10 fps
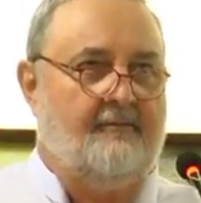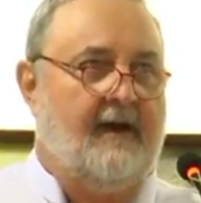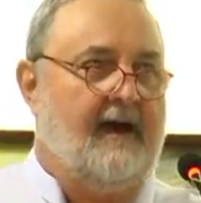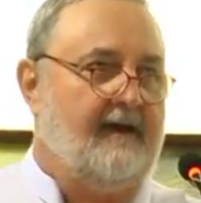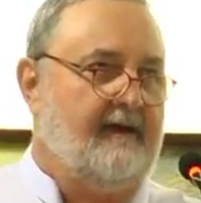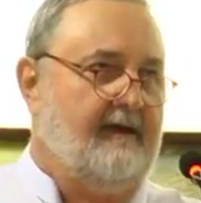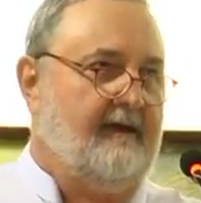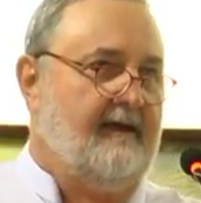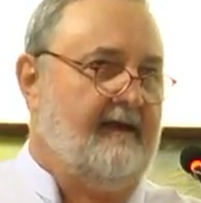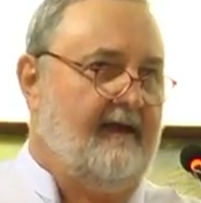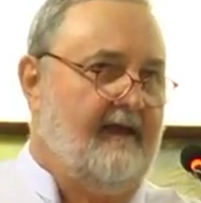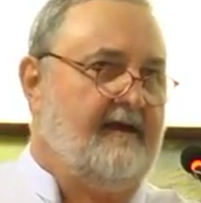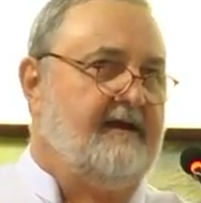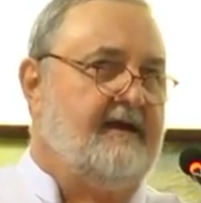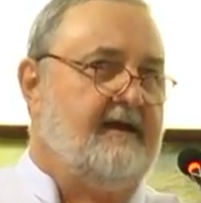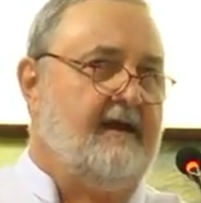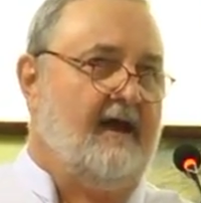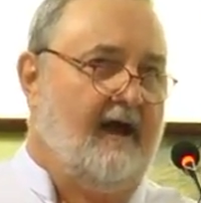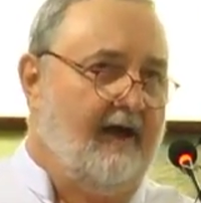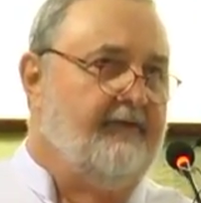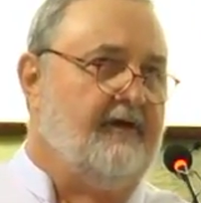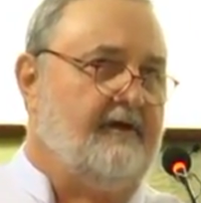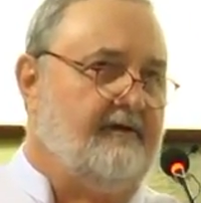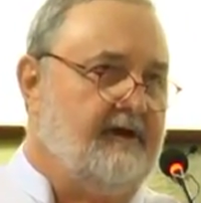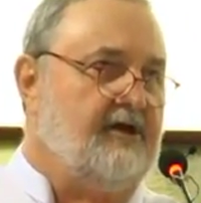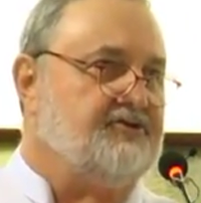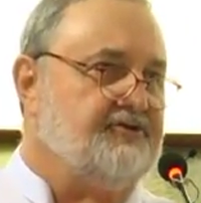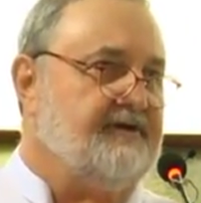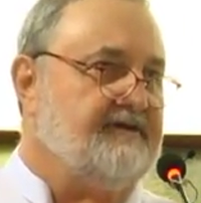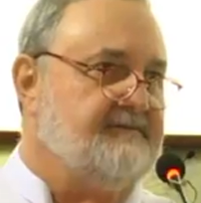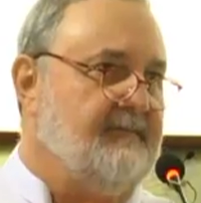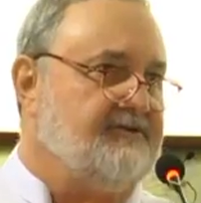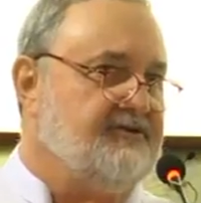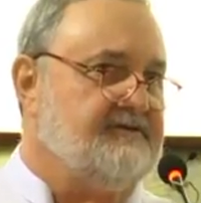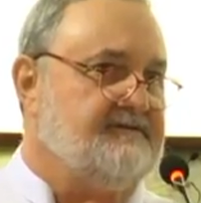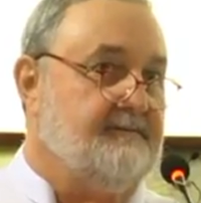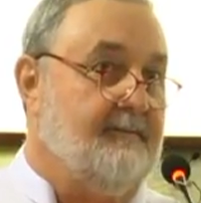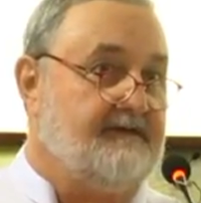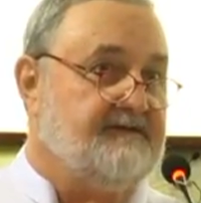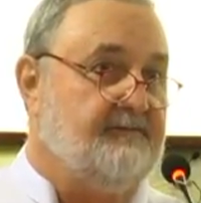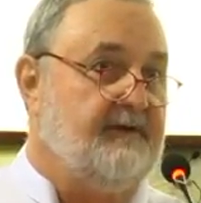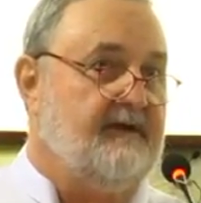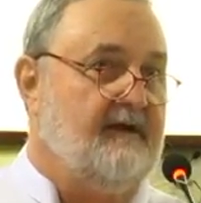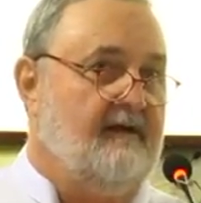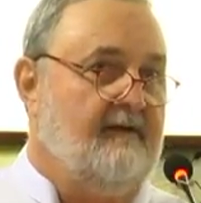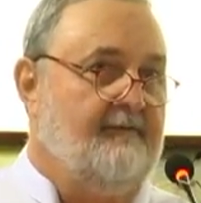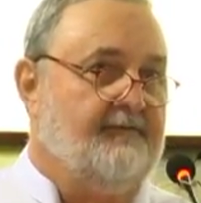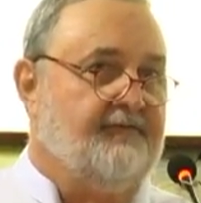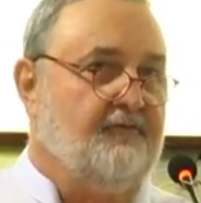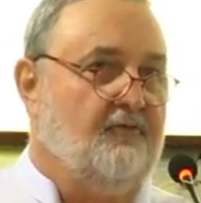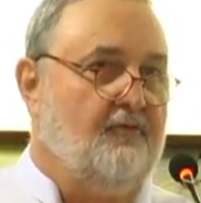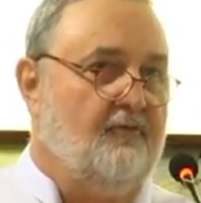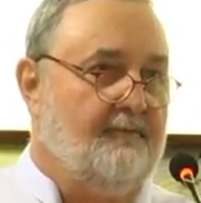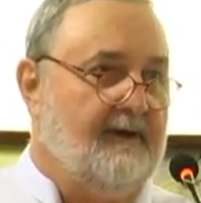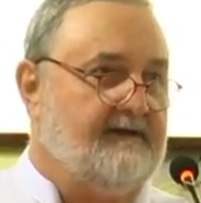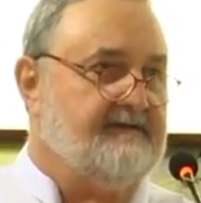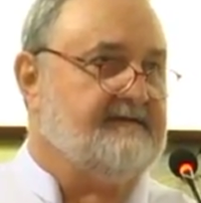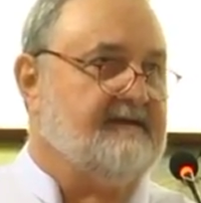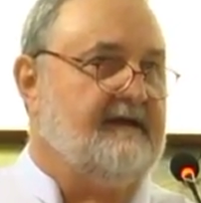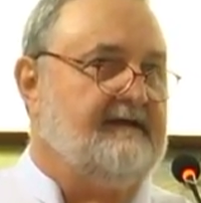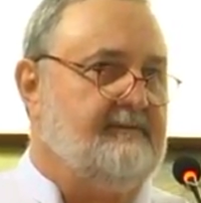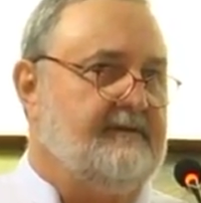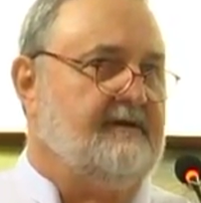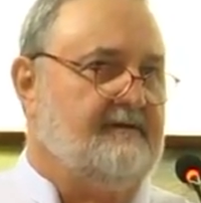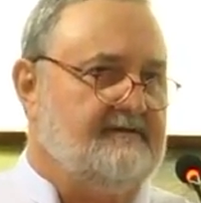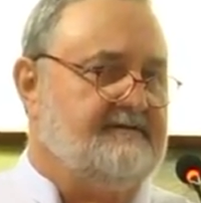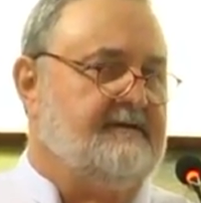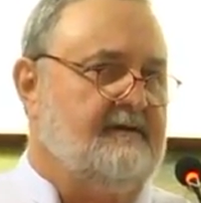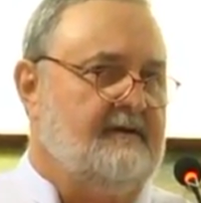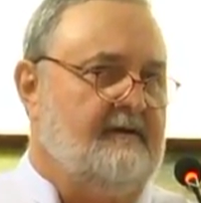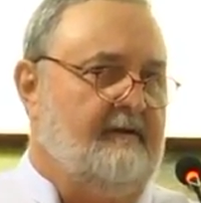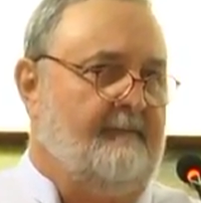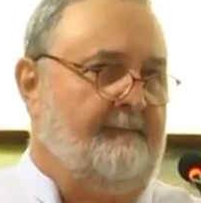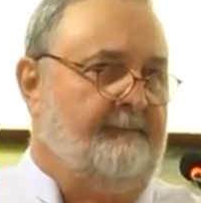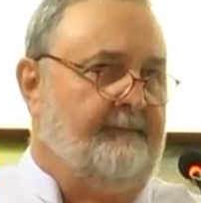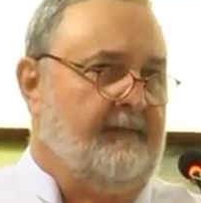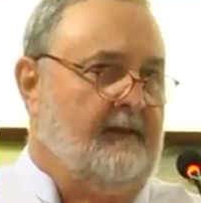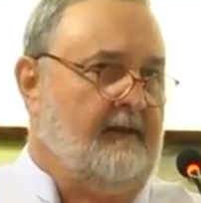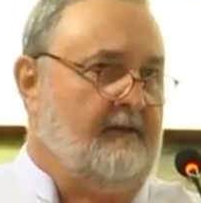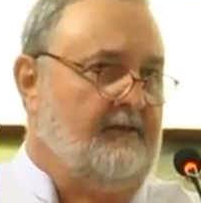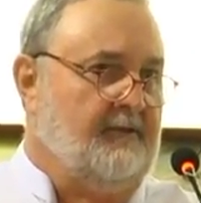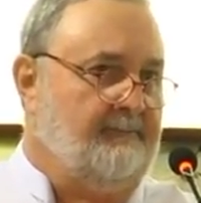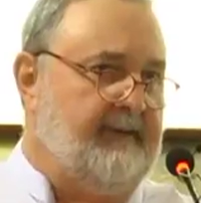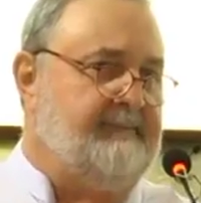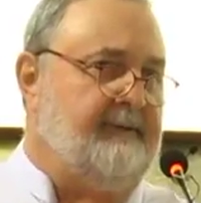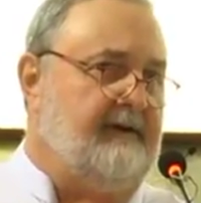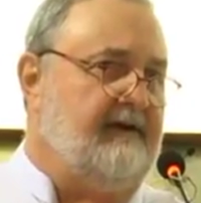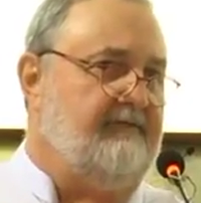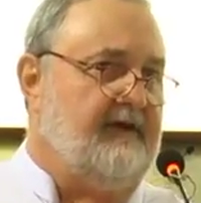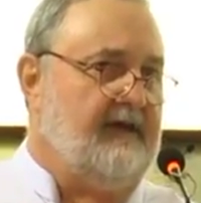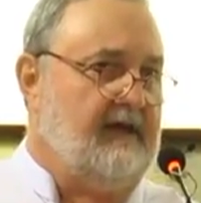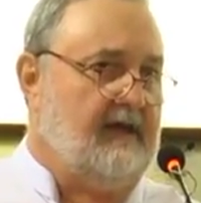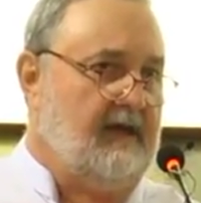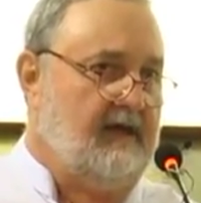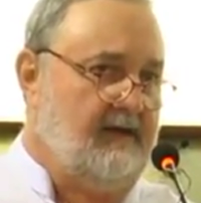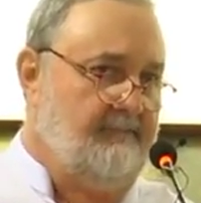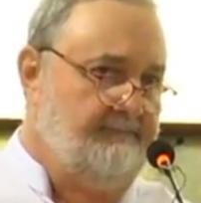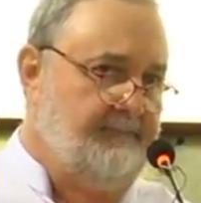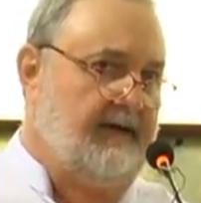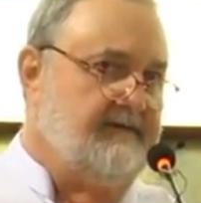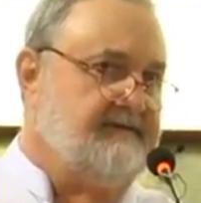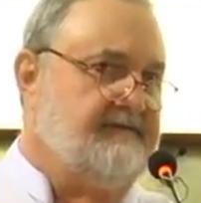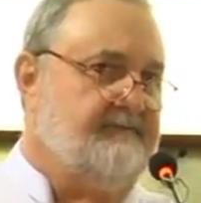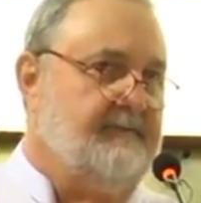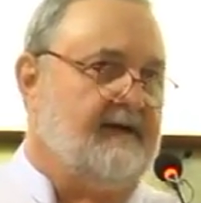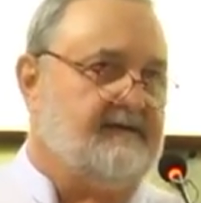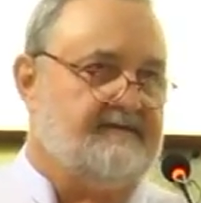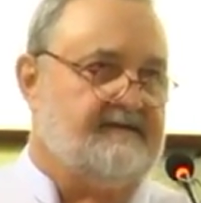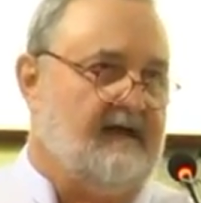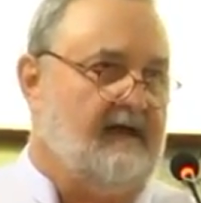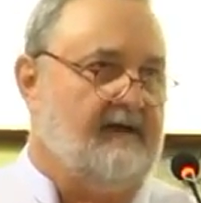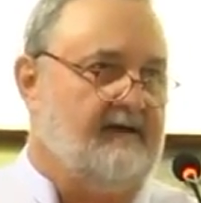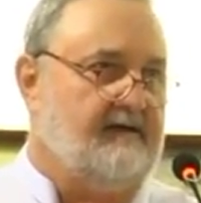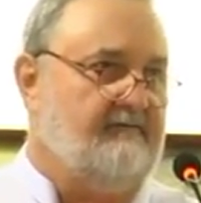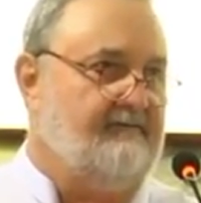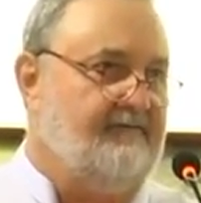by any other nation as much as it must be through Pakistan, because the people living in parts of Pakistan in